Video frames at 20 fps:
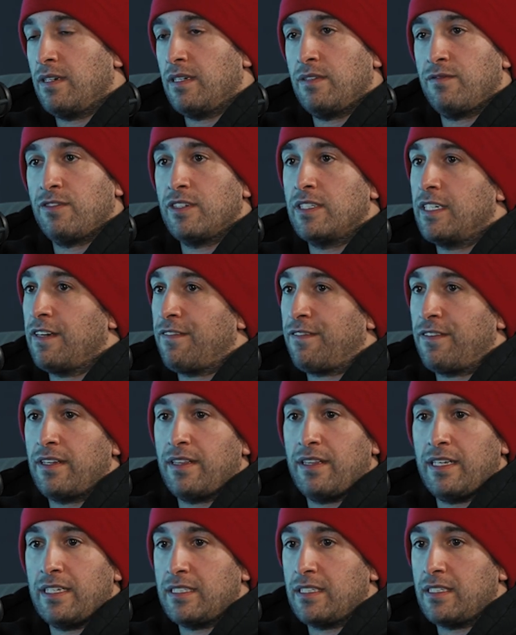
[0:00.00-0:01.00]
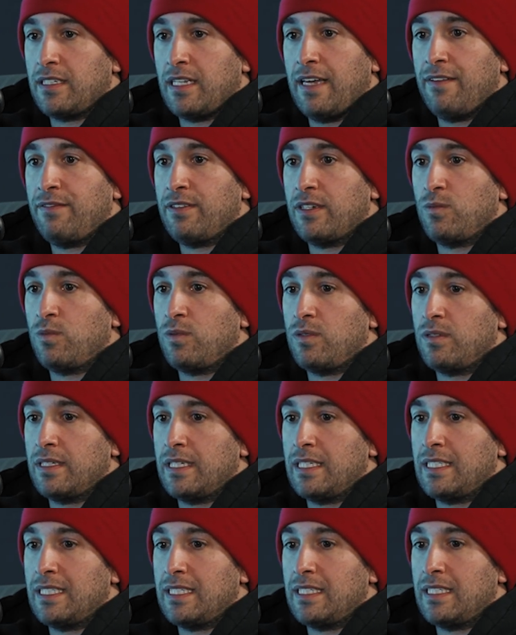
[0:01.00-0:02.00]
for different things in life, like, well,
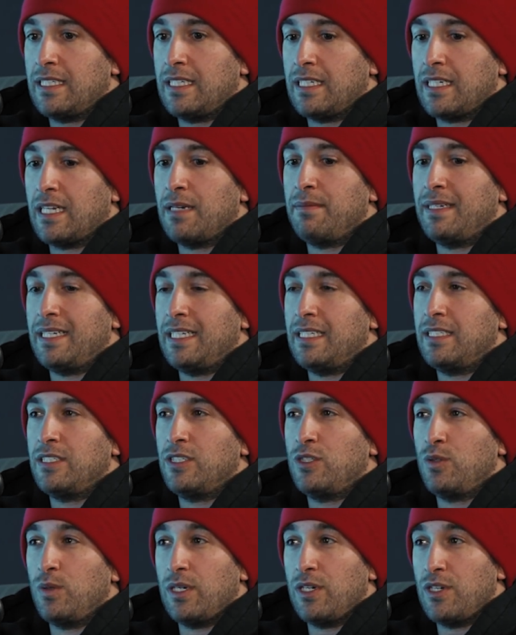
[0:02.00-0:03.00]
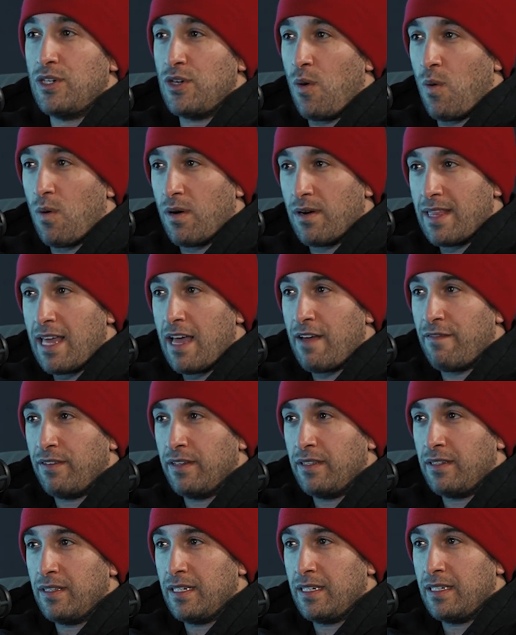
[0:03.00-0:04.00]
it can be easy to ignore that
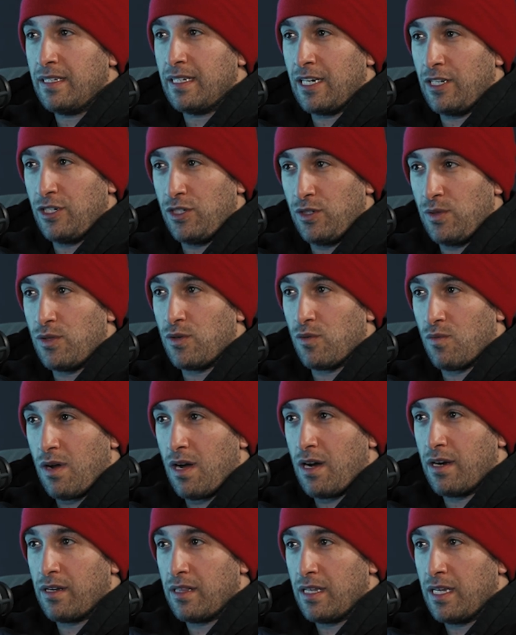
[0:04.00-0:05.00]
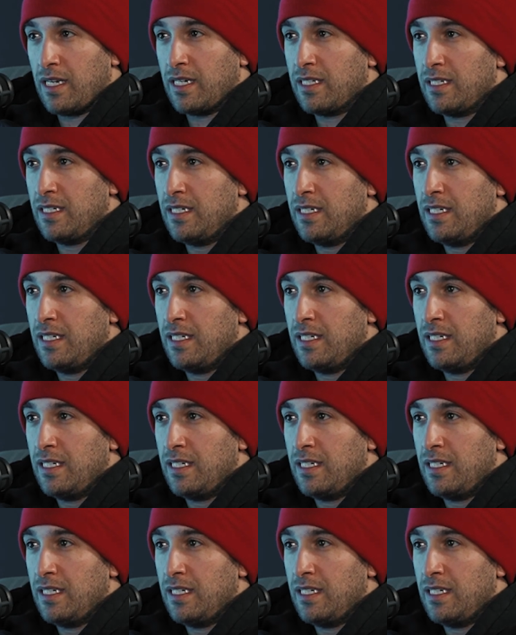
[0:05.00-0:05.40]
feeling and do the wrong thing.